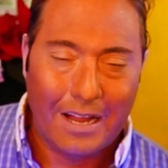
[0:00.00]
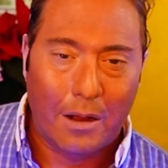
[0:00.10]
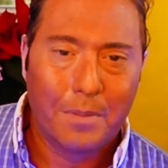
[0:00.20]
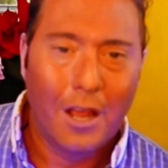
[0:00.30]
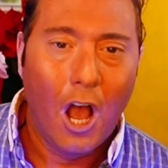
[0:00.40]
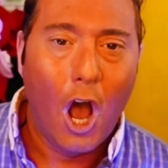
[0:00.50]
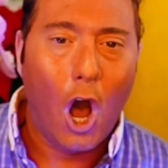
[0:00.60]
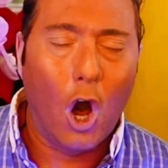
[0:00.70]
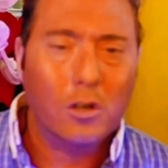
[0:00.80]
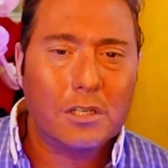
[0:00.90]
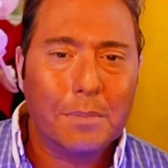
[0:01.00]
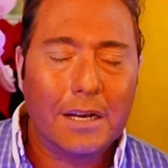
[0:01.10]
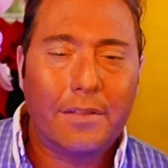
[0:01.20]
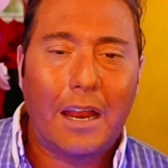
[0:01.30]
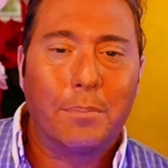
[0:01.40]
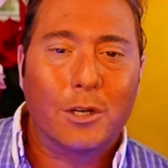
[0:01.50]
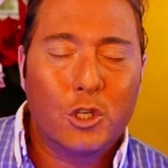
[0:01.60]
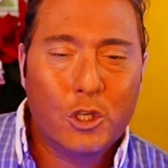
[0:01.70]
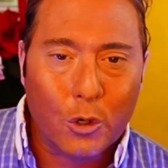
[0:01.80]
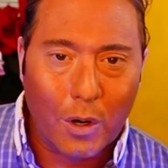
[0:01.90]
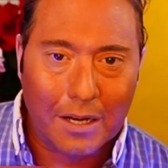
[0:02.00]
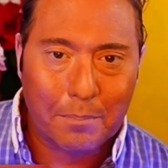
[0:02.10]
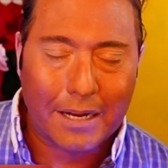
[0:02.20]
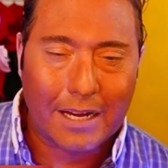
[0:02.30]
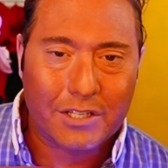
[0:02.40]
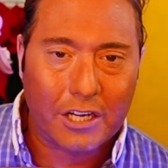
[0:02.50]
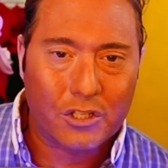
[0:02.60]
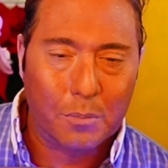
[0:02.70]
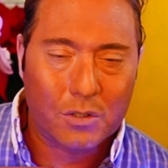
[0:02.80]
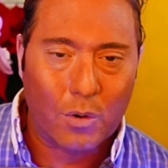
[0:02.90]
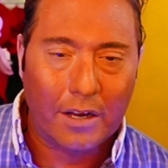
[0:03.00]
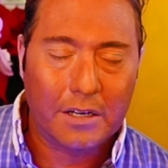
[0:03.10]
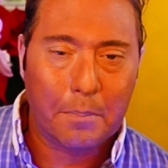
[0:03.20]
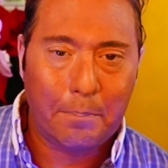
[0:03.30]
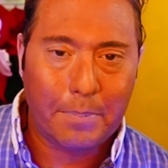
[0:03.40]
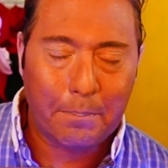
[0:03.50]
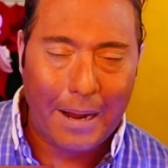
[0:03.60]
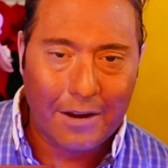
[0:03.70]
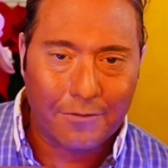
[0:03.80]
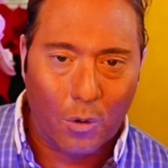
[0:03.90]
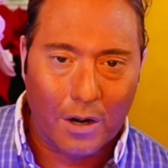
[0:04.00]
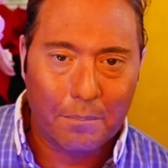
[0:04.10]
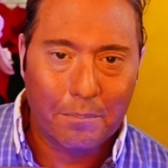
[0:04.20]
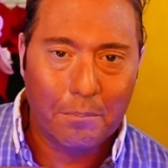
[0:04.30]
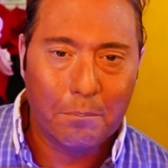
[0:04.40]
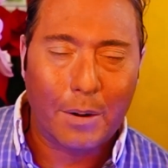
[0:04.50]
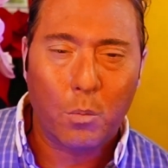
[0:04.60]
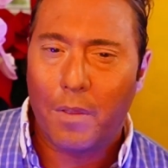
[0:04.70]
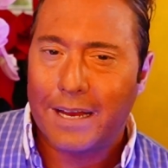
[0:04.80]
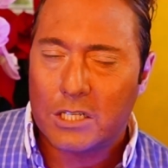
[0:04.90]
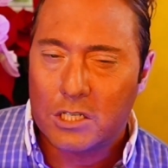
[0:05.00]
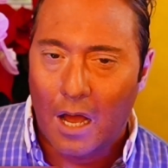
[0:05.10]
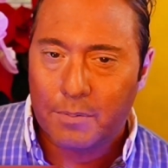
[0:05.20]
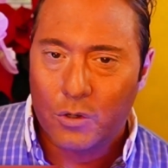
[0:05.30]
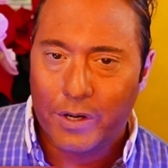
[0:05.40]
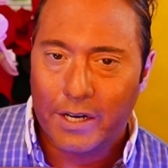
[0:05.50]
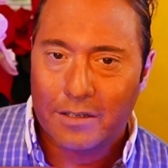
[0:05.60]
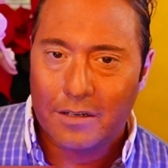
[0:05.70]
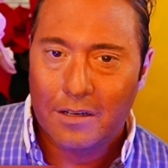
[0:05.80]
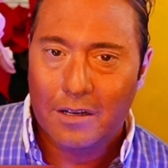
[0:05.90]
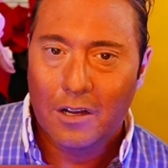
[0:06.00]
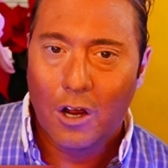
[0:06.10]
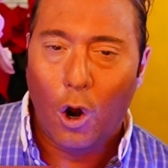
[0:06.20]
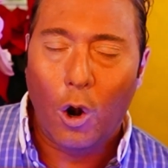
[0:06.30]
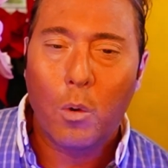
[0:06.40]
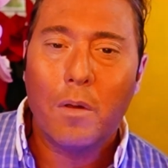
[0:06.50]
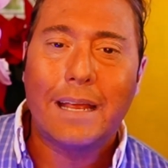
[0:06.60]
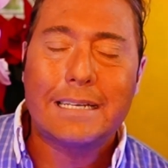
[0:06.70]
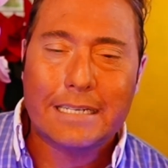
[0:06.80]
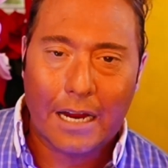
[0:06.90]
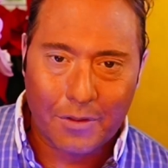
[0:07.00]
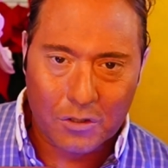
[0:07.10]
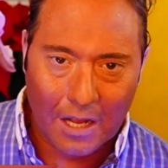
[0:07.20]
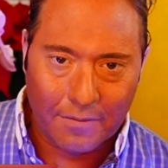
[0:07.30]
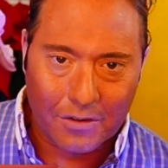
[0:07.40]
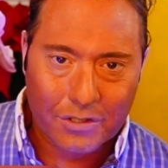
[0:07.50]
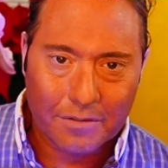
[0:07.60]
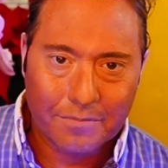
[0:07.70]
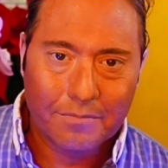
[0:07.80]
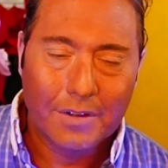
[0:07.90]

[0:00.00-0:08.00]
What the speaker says: Now, ultimately, they're able to do it because the consumers are willing to pay for it. But will they stop doing it, or will they stay at those levels?